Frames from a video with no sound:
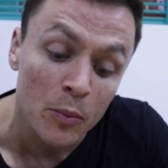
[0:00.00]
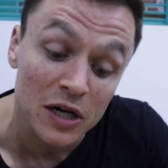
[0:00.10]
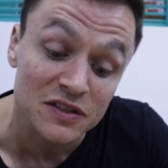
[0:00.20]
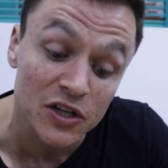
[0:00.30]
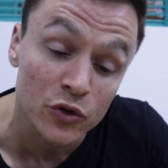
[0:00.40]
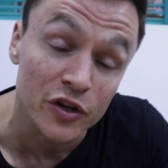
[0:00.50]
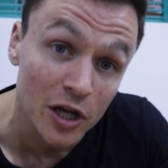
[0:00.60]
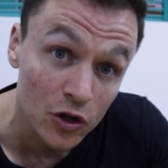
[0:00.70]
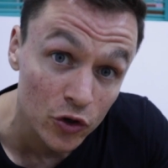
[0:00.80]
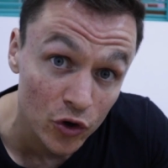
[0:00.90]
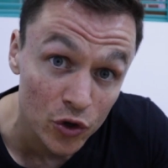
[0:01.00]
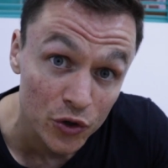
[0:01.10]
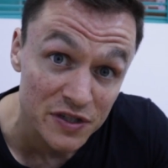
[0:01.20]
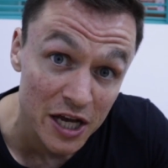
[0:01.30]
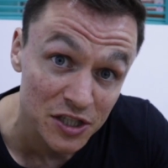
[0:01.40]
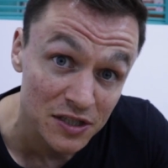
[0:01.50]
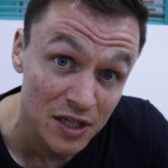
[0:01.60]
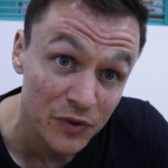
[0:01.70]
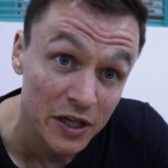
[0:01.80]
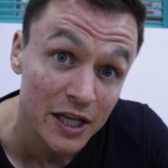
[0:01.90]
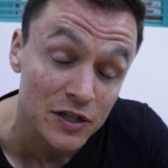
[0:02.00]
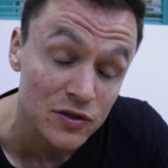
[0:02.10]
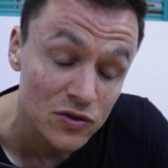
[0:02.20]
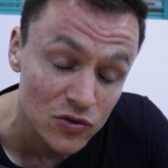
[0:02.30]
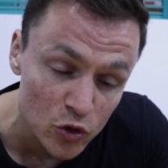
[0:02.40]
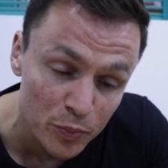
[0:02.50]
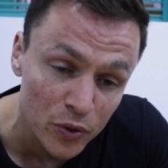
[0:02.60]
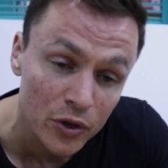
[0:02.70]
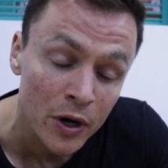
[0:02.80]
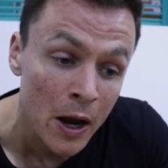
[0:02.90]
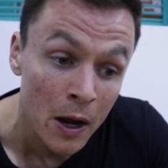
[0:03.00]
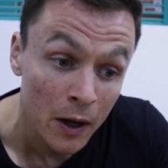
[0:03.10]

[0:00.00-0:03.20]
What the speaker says: But I'll tell you, the yellow croaker is actually something that is super